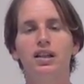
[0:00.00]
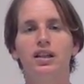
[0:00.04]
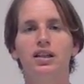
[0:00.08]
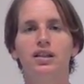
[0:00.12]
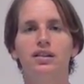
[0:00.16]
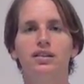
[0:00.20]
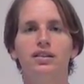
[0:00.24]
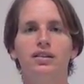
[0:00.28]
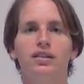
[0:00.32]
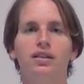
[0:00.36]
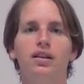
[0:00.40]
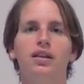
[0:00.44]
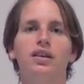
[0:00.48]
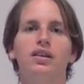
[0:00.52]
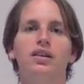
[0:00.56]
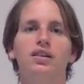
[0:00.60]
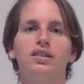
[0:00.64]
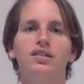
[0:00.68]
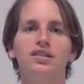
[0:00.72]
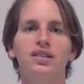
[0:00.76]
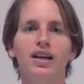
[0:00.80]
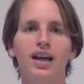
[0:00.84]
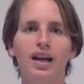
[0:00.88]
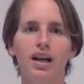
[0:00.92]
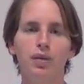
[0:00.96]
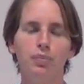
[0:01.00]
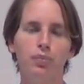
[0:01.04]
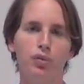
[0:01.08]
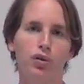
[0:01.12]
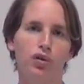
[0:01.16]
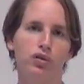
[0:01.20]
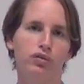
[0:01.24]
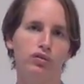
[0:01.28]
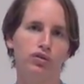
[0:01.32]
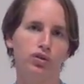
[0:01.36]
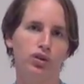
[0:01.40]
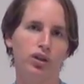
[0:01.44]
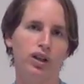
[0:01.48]
is the
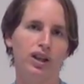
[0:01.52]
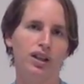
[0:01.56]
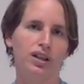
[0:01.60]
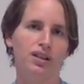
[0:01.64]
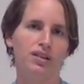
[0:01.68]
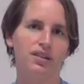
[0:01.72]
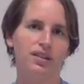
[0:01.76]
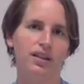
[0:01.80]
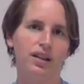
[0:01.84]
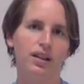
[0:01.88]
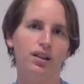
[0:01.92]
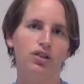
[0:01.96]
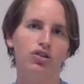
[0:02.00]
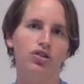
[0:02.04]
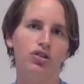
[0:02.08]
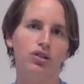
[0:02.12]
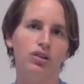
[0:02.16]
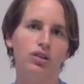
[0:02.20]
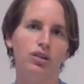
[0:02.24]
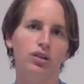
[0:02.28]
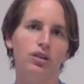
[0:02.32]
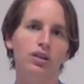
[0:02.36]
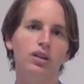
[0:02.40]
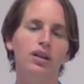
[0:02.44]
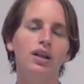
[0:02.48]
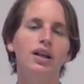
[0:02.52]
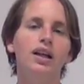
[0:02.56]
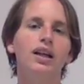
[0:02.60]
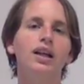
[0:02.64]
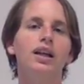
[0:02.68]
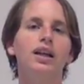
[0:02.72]
type of organization.